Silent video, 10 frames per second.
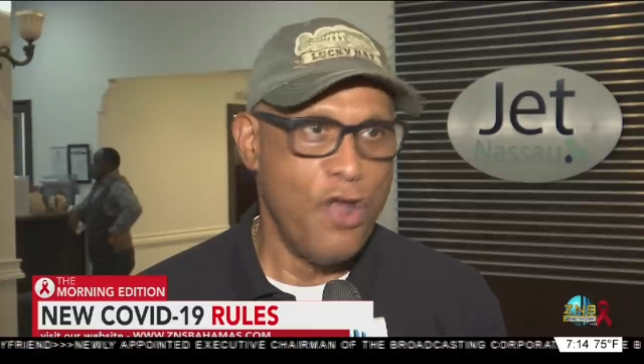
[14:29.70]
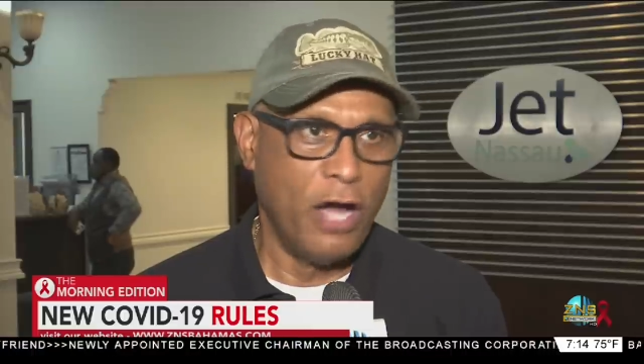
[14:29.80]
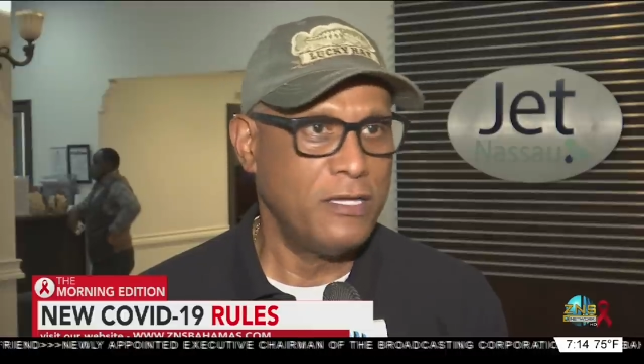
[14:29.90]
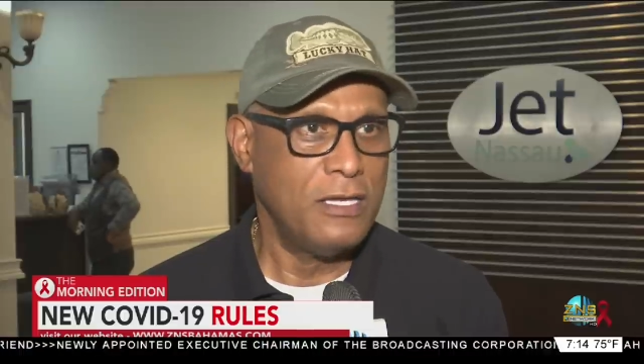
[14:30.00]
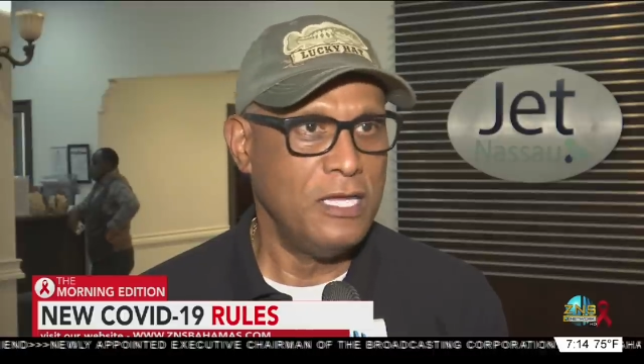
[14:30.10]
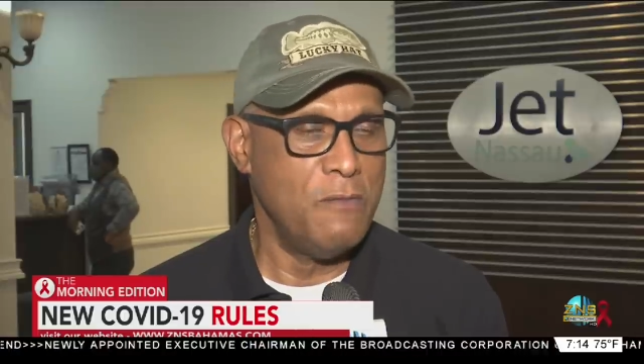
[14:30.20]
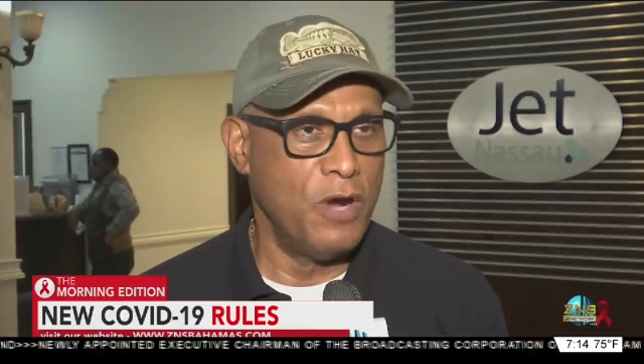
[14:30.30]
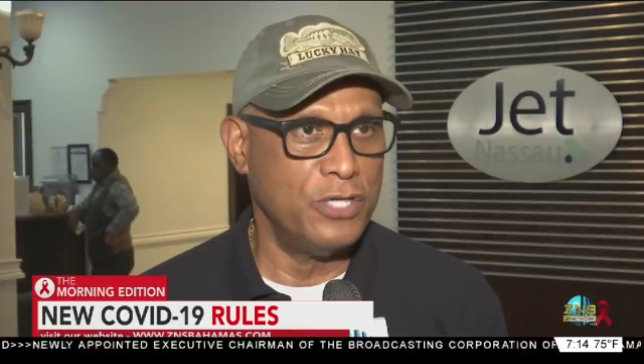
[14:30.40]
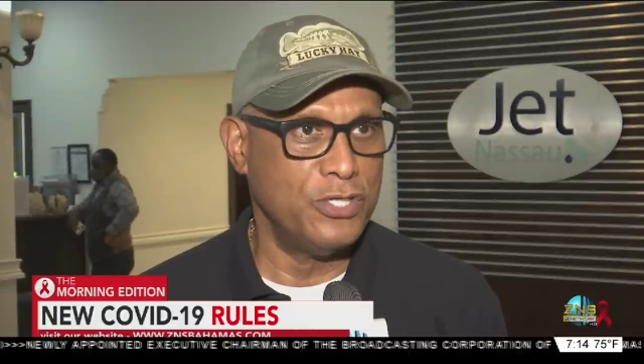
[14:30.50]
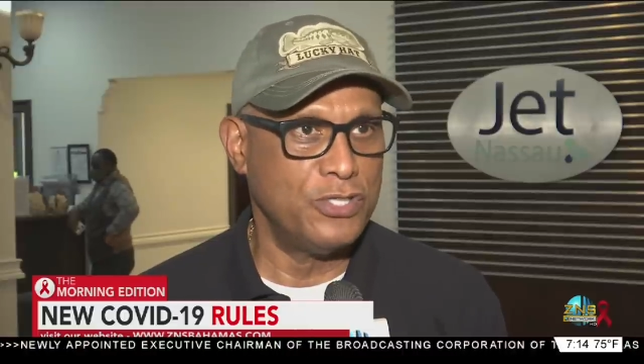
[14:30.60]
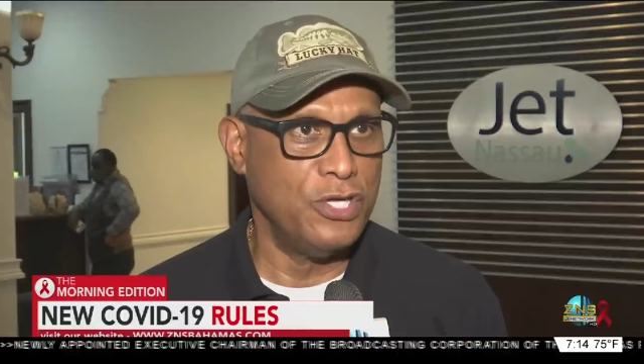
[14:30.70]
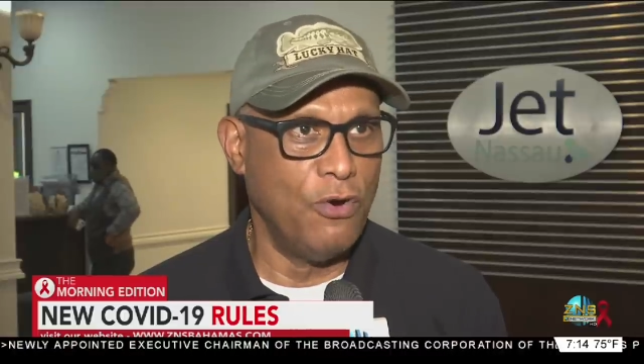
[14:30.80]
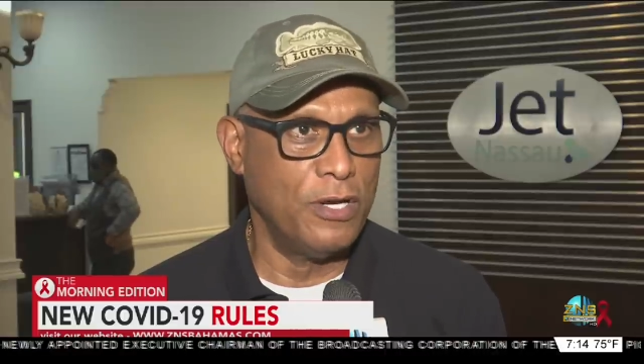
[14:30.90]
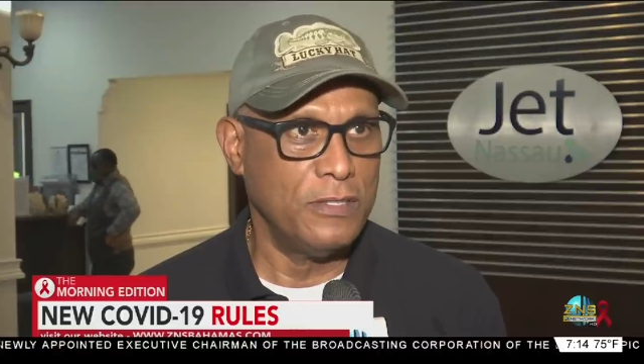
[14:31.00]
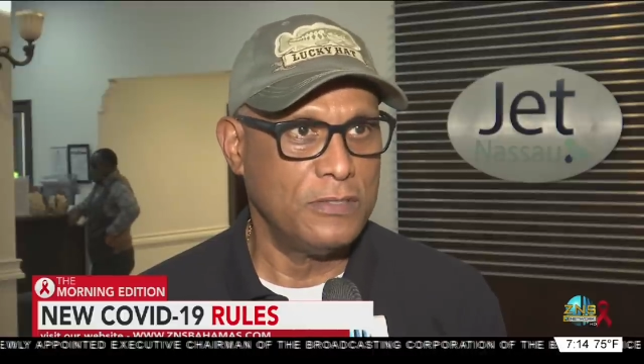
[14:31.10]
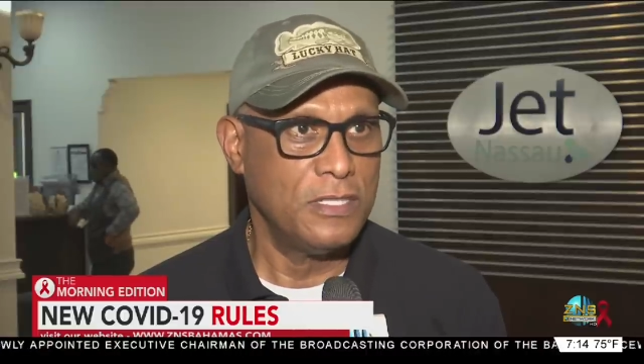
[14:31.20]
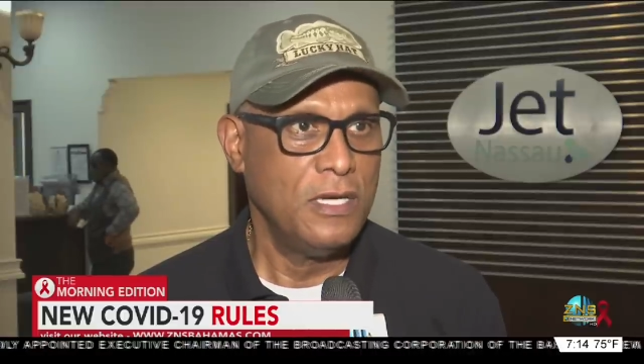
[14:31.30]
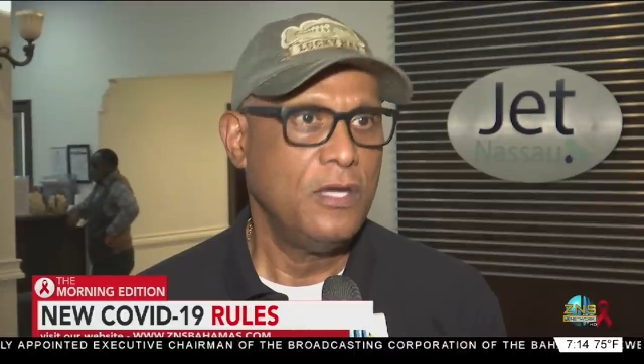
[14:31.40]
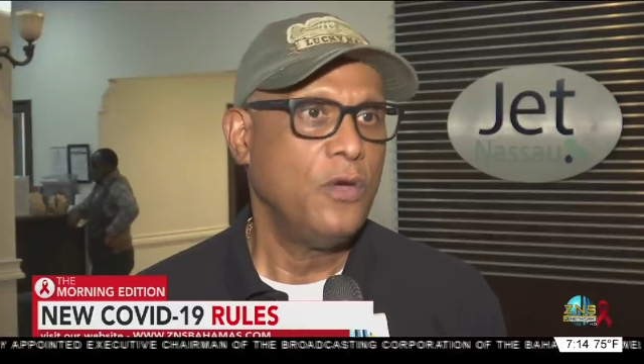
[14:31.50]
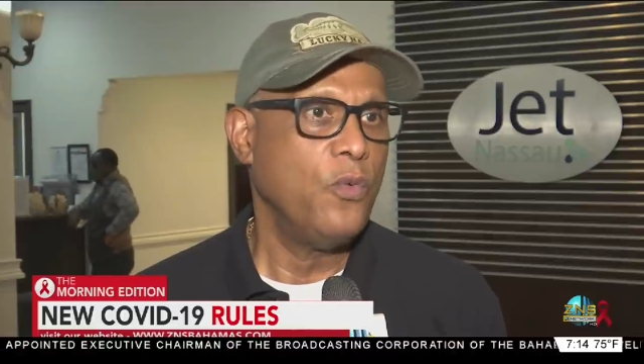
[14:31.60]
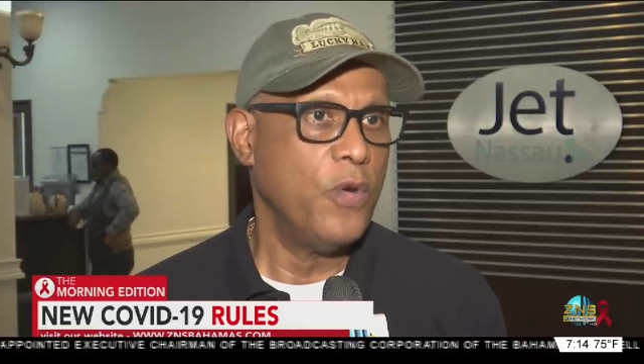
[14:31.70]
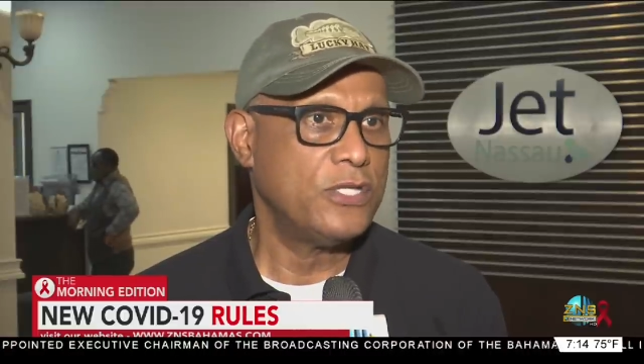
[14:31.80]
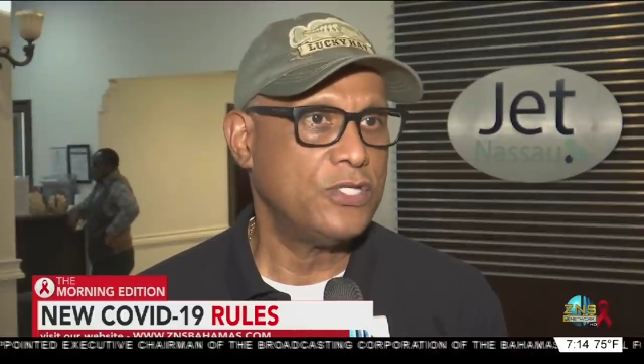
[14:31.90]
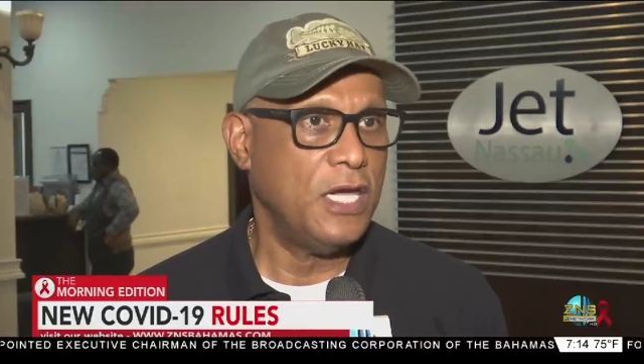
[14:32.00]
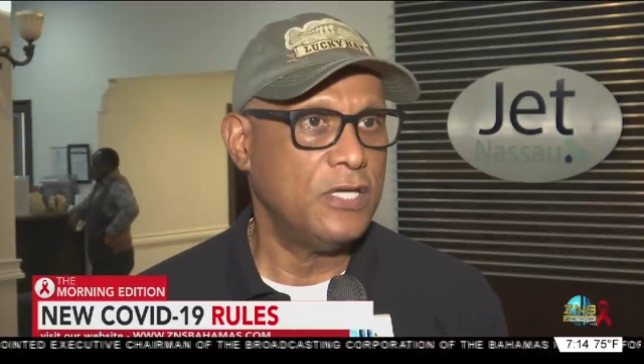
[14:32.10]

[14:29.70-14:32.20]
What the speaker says: not the emergency orders, which